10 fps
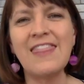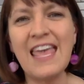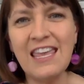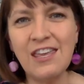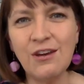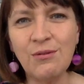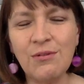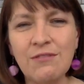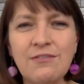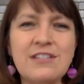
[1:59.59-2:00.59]
Thank you
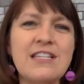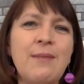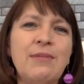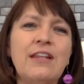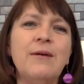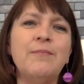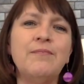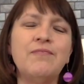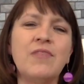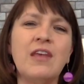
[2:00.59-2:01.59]
for stepping up.
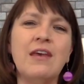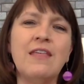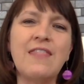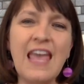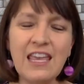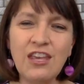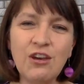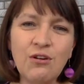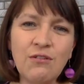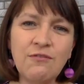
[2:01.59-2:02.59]
Thank you